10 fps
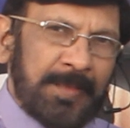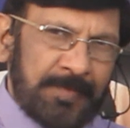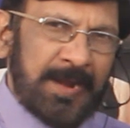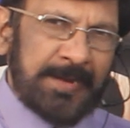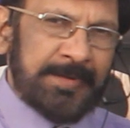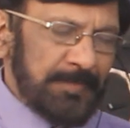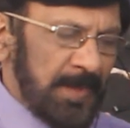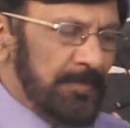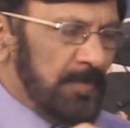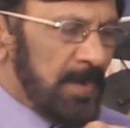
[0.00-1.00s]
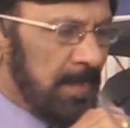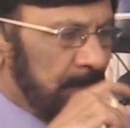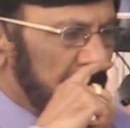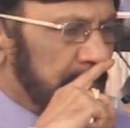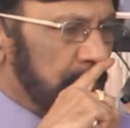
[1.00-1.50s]
However, I
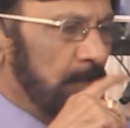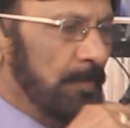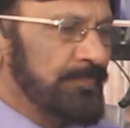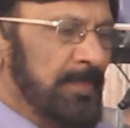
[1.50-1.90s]
explain to you.